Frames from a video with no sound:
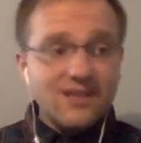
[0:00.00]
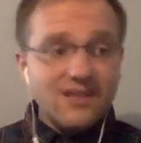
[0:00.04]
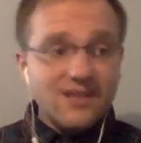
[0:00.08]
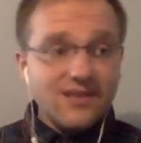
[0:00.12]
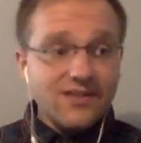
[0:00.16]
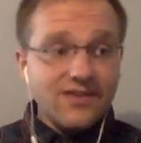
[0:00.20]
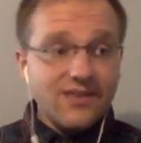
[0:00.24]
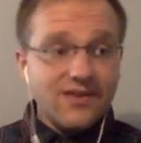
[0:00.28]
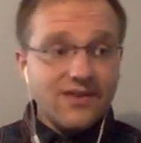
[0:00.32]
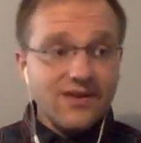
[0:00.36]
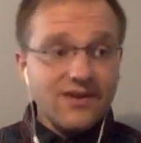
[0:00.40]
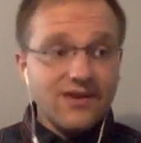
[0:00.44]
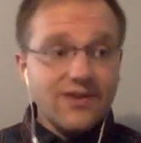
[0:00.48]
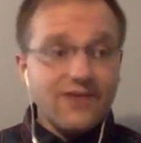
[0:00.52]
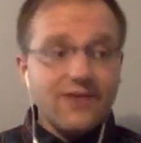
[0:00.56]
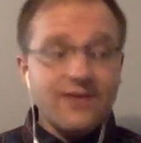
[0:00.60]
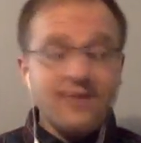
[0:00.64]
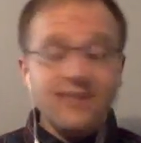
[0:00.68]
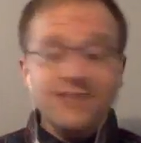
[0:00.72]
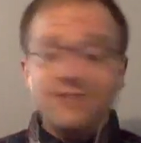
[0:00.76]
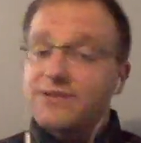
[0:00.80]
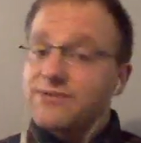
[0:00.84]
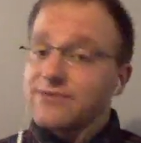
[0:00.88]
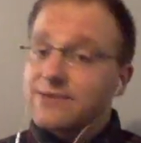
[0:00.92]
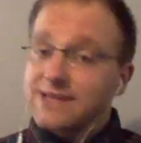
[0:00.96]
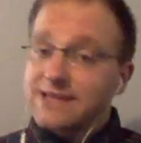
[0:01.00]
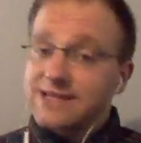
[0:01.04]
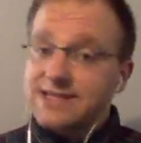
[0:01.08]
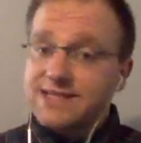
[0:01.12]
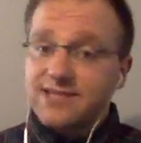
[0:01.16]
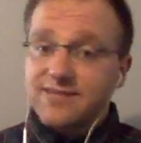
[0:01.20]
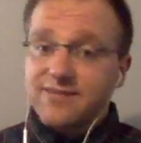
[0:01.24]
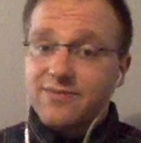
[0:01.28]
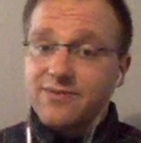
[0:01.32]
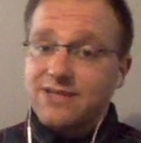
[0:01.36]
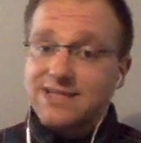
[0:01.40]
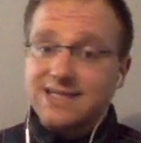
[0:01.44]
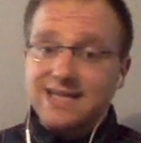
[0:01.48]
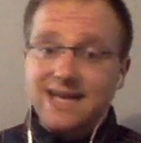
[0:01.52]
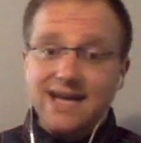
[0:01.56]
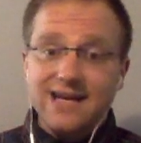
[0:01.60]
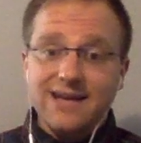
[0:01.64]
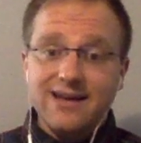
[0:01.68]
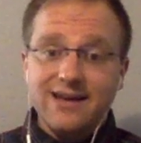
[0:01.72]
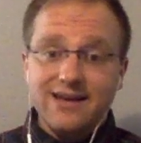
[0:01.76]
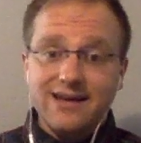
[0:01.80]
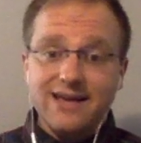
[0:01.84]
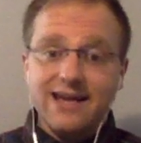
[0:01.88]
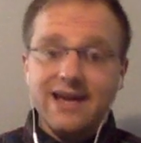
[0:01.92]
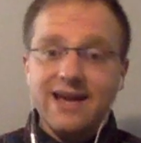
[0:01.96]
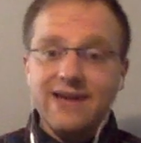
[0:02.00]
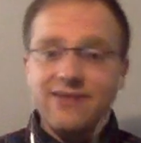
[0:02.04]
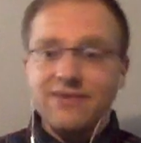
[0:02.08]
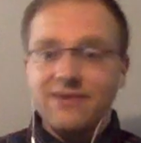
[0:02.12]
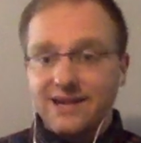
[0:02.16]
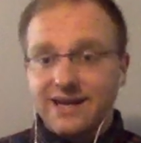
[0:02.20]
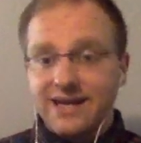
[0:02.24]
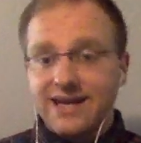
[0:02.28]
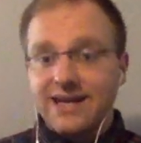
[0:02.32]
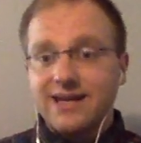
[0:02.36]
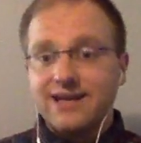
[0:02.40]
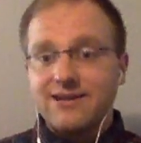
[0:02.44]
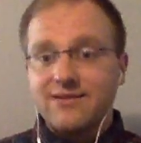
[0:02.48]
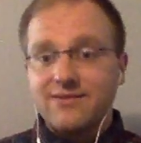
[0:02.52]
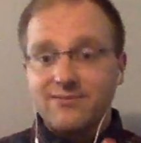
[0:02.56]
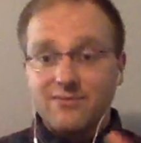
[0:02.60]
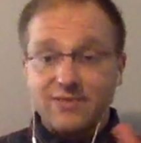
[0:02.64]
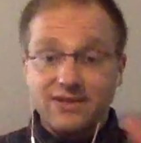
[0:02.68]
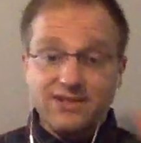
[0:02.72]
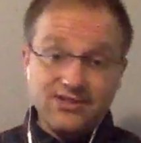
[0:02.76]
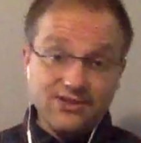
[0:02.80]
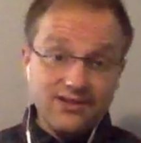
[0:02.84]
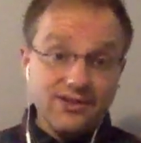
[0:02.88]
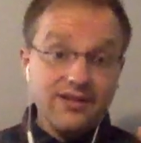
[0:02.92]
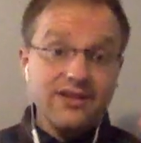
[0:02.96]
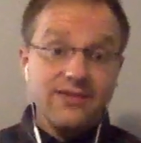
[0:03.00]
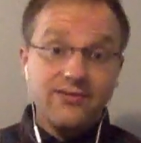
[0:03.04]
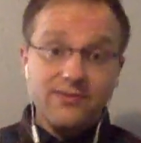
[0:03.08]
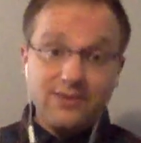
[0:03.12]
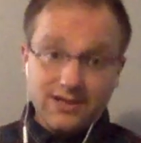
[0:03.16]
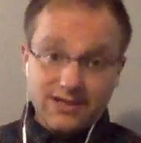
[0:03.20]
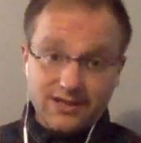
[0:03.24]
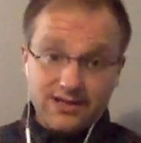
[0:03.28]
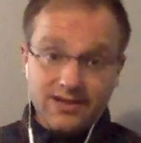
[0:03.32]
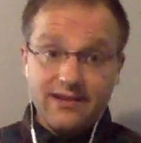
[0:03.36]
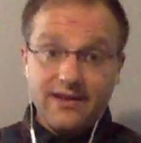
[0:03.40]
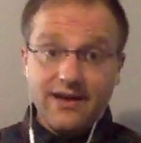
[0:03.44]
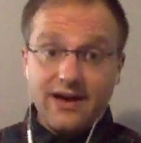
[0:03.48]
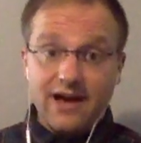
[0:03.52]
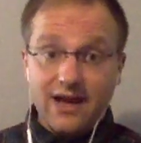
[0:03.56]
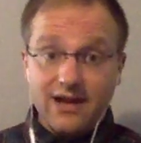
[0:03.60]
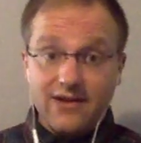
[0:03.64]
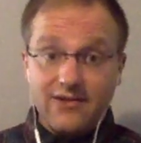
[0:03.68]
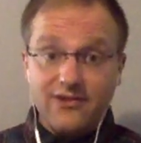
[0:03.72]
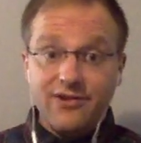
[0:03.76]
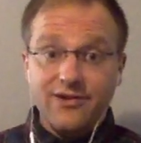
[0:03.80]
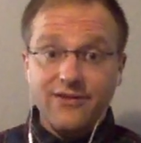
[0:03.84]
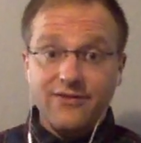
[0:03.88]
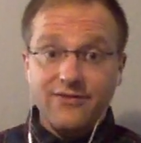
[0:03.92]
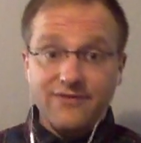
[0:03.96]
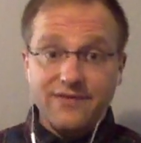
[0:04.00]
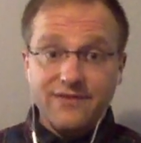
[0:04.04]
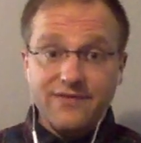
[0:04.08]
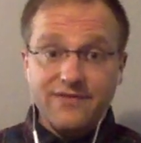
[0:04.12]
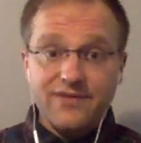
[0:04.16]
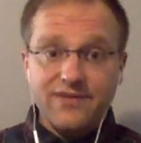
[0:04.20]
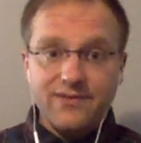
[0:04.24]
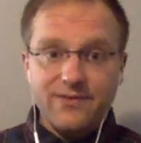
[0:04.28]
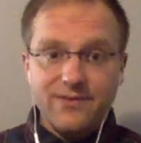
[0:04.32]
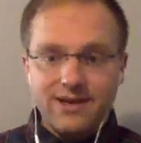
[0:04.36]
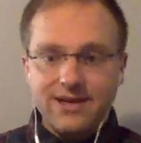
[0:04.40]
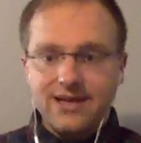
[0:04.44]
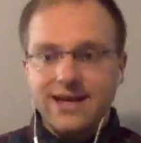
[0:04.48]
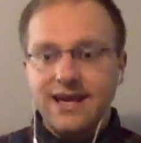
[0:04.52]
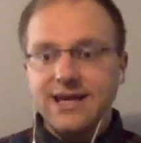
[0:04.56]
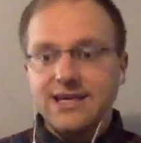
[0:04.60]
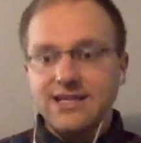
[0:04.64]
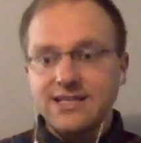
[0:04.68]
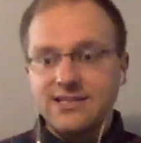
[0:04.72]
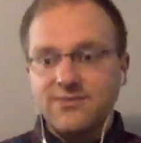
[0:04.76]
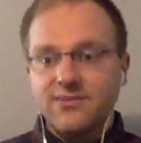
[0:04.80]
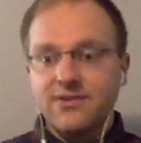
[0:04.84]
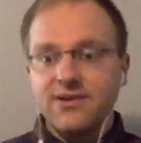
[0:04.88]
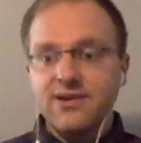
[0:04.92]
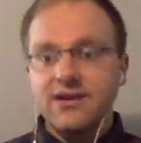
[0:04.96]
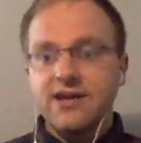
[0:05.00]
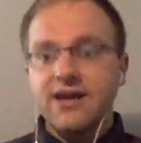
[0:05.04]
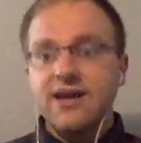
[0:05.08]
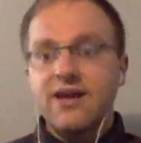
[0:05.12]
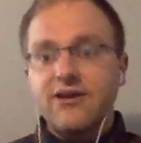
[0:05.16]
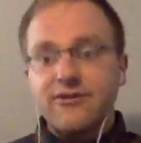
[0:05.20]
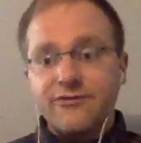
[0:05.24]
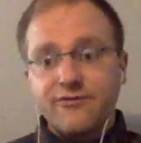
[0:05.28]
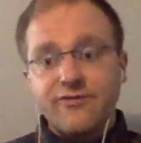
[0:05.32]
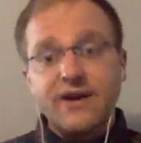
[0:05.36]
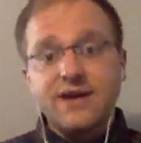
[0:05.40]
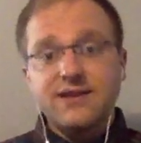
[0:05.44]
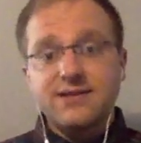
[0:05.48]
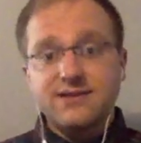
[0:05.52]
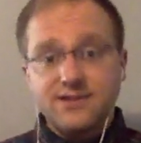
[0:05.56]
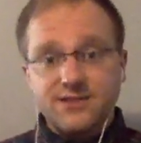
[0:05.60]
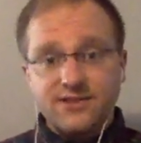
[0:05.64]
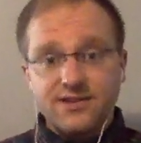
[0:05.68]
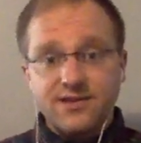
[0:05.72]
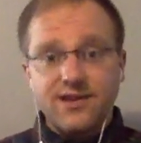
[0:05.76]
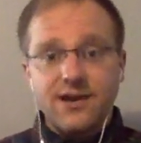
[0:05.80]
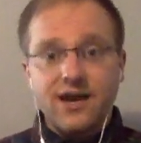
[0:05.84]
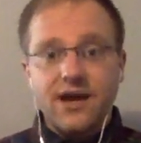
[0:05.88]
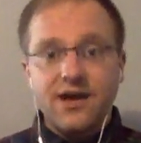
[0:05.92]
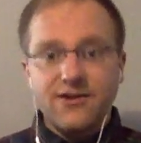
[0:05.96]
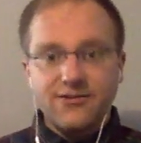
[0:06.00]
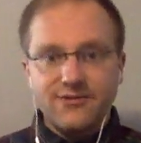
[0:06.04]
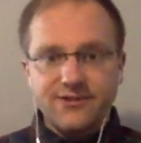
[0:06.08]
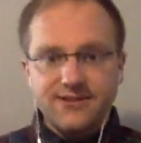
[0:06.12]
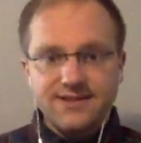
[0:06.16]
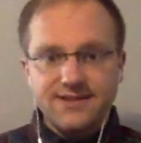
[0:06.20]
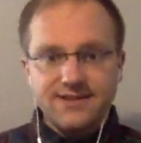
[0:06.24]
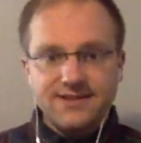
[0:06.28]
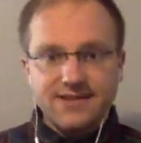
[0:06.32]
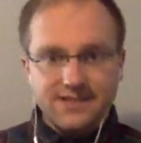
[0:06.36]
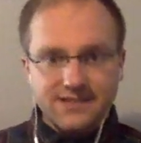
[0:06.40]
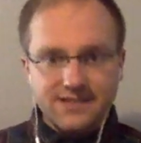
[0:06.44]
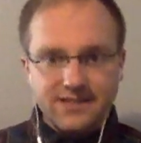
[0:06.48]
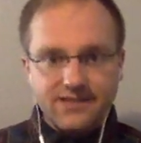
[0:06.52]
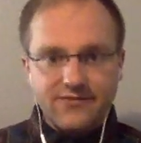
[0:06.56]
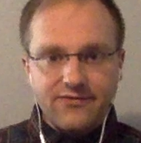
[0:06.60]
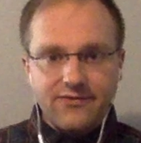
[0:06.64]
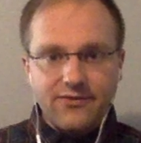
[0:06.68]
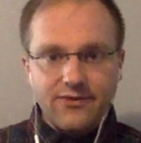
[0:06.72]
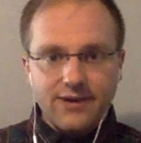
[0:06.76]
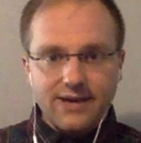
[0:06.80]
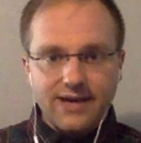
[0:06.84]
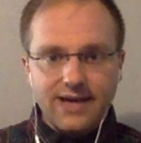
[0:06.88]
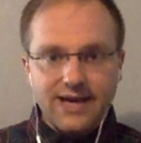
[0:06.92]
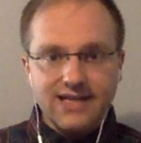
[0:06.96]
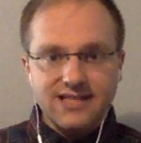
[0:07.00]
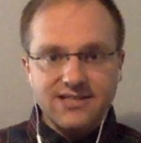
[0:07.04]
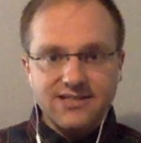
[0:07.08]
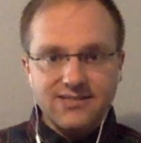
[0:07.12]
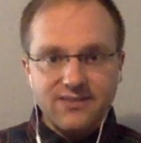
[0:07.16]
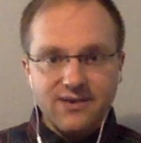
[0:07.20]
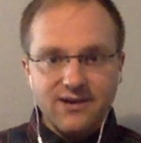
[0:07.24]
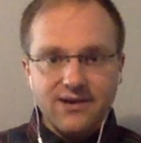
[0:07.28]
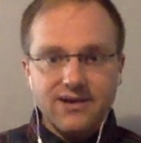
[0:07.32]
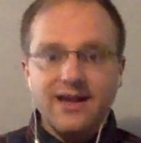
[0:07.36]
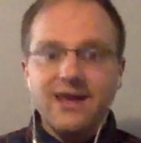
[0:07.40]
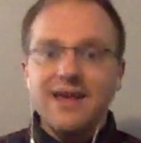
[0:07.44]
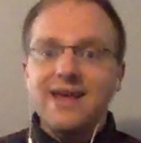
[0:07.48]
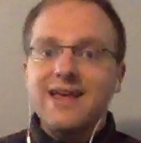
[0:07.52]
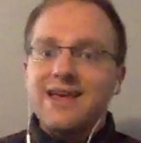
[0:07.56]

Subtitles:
They're going to be releasing more data again when they get Moderna went to the 151 case mark, Pfizer to the 164 case mark.